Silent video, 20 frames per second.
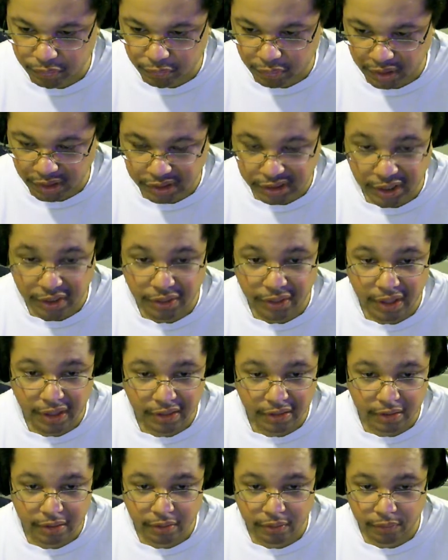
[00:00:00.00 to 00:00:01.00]
want to say
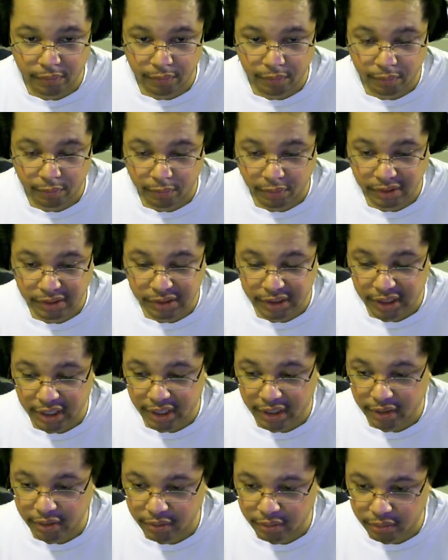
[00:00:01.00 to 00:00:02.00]
thank you once
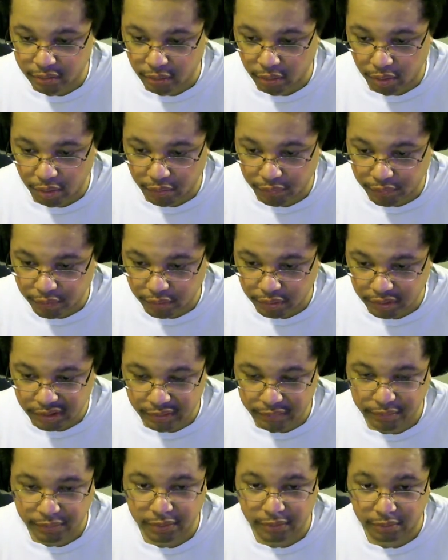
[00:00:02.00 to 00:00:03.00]
again to all of those
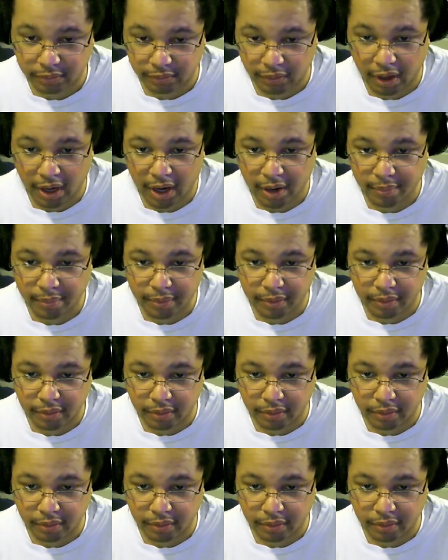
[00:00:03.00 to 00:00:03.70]
that have subscribed,